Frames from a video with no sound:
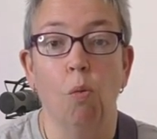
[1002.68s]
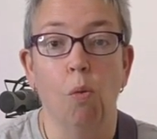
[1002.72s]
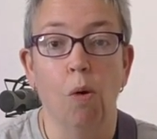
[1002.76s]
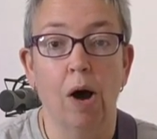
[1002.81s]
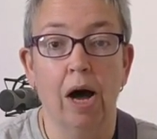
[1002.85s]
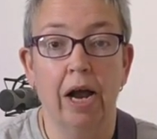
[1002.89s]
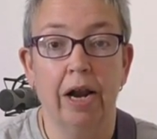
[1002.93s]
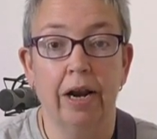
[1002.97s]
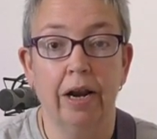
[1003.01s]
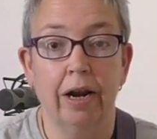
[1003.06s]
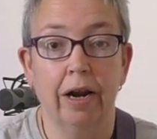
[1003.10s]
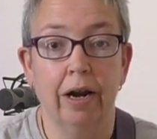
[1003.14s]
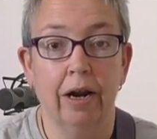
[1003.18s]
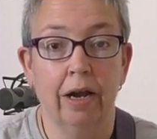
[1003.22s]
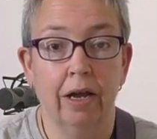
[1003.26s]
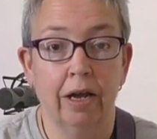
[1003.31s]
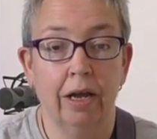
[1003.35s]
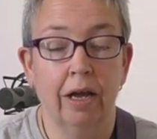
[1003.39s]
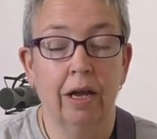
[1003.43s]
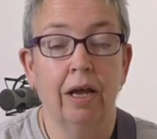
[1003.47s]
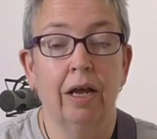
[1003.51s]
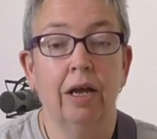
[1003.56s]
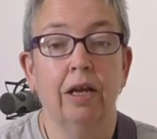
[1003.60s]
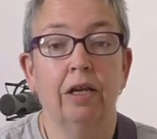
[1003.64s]

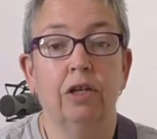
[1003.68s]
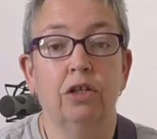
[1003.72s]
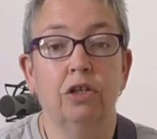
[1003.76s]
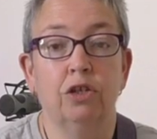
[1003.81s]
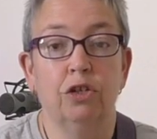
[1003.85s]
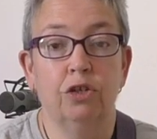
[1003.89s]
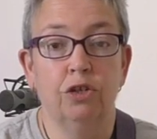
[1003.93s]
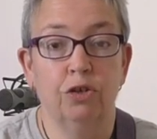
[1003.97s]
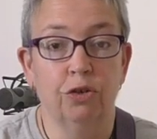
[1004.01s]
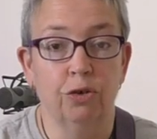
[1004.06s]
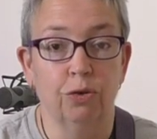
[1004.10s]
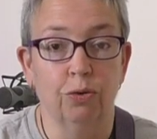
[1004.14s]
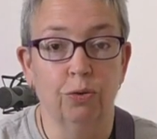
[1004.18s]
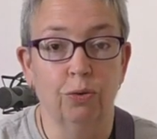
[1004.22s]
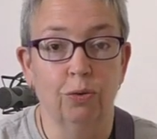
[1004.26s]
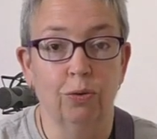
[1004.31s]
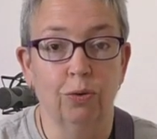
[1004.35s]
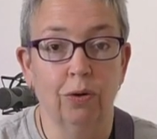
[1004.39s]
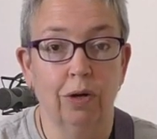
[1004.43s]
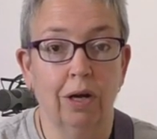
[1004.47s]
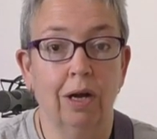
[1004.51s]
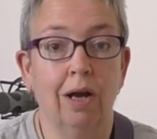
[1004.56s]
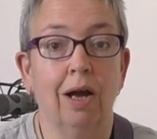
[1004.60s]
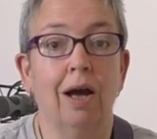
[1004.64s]
One,
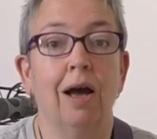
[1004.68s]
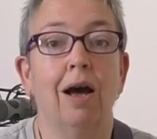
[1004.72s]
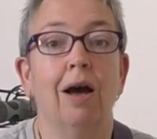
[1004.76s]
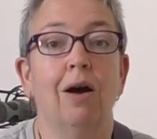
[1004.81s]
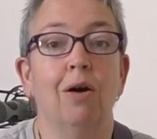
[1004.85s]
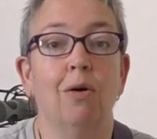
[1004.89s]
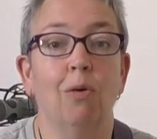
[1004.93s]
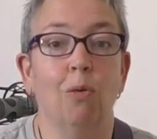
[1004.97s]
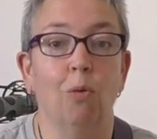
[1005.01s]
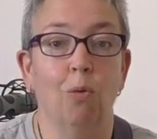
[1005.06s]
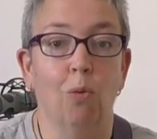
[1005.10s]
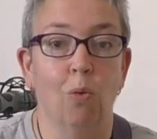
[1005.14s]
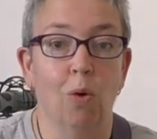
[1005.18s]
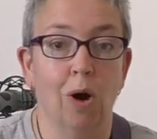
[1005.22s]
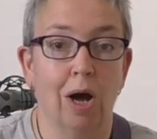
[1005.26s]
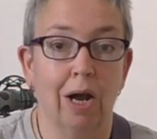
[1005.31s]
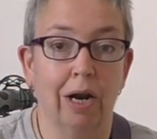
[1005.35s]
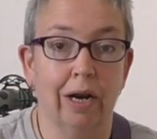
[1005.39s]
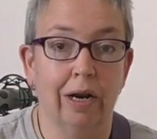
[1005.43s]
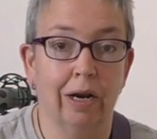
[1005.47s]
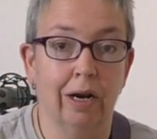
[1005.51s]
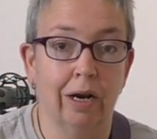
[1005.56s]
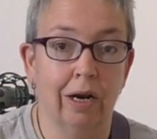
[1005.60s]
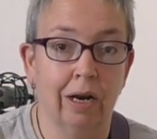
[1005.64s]
two.
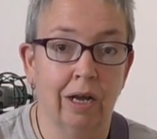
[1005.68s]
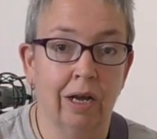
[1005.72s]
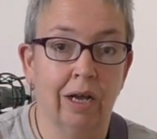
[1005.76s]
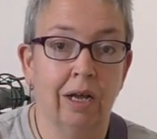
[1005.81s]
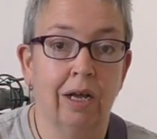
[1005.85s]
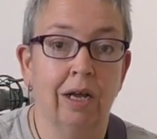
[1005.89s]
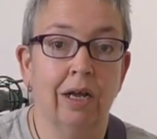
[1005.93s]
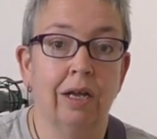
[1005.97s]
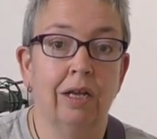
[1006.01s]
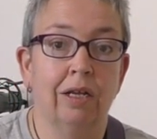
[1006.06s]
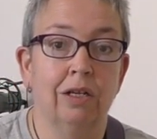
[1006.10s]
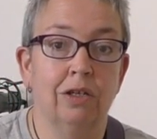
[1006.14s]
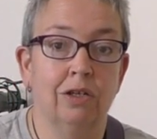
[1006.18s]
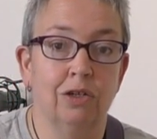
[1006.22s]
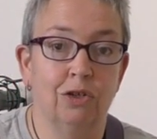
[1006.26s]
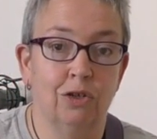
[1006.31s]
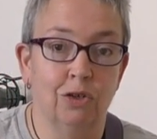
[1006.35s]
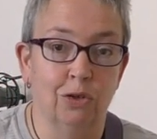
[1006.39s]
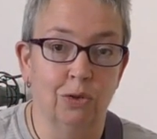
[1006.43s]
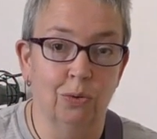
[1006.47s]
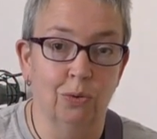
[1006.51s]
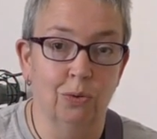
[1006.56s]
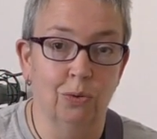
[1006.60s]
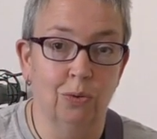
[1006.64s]
One,
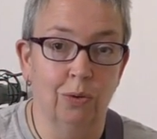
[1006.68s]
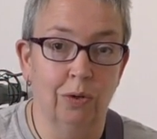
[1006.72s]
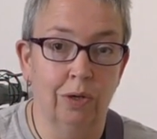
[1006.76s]
two.